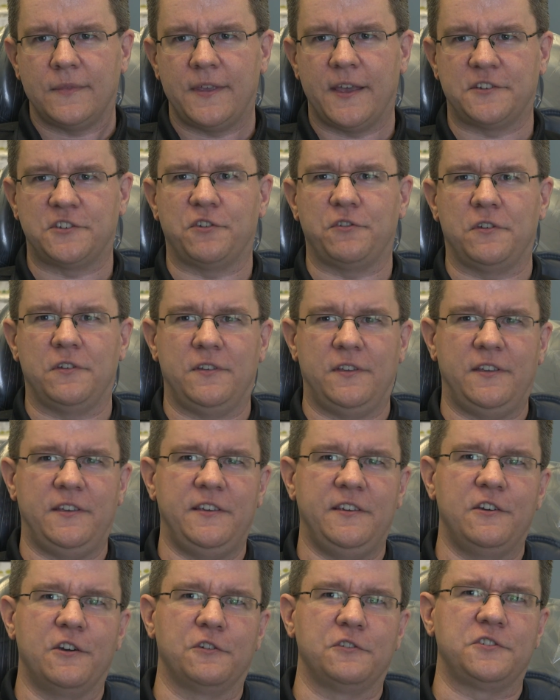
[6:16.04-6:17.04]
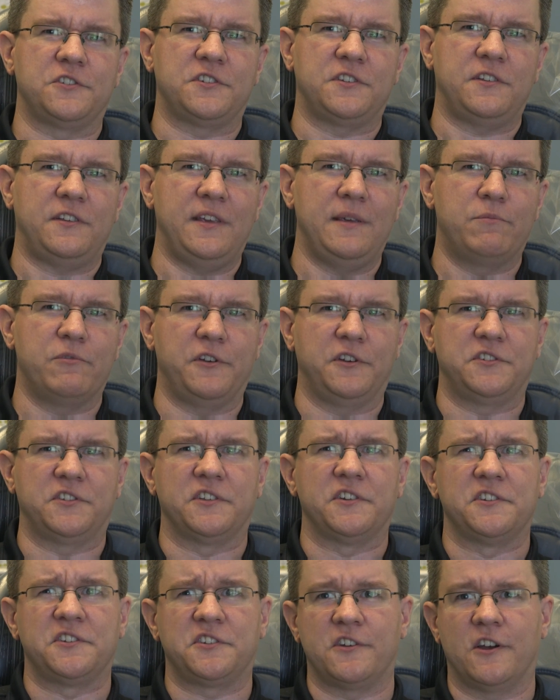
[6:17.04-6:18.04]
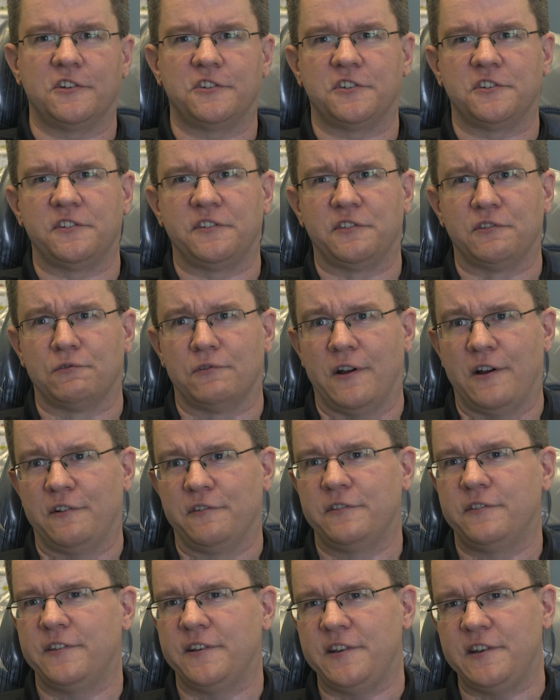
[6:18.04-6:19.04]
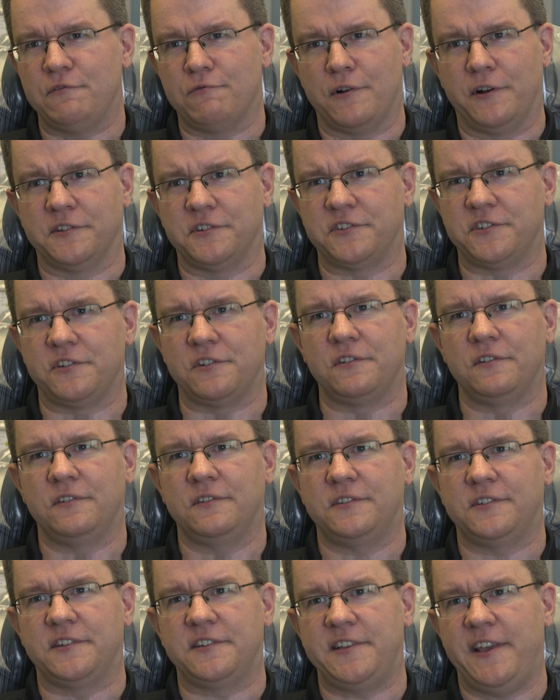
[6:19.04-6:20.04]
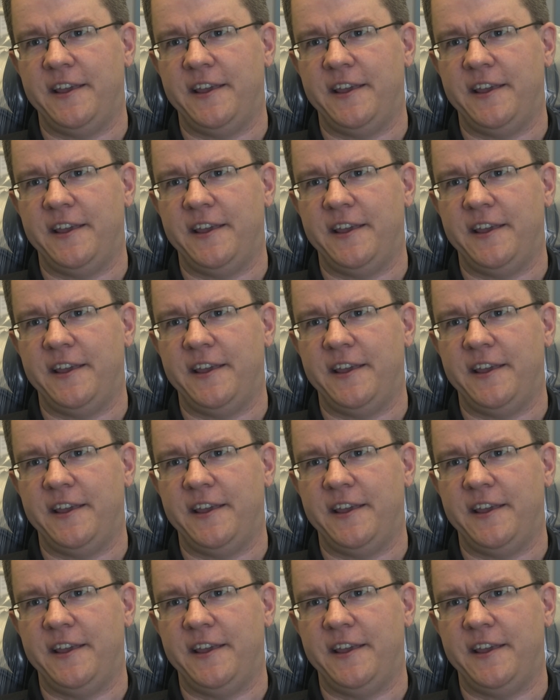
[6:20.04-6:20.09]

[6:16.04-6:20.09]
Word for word: Yeah, so he goes, he brings the discussion in the route that he wants to right.